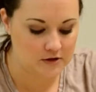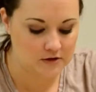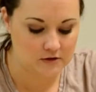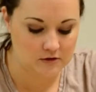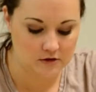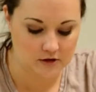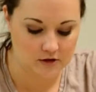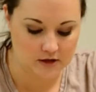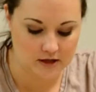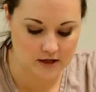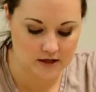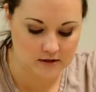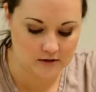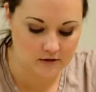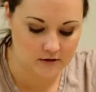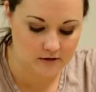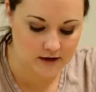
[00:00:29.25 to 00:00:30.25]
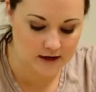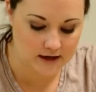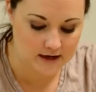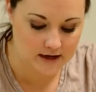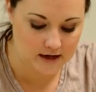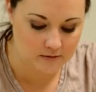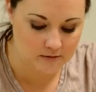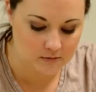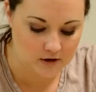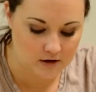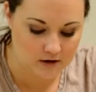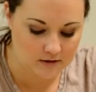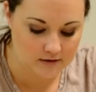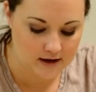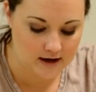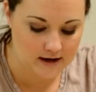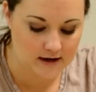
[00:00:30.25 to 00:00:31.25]
So you're going to need to go ahead and mark
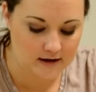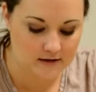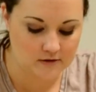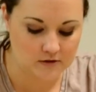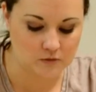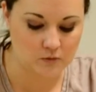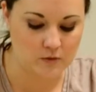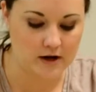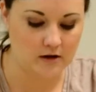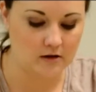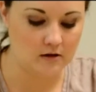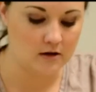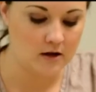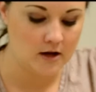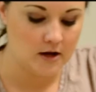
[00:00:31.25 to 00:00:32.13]
that out as well.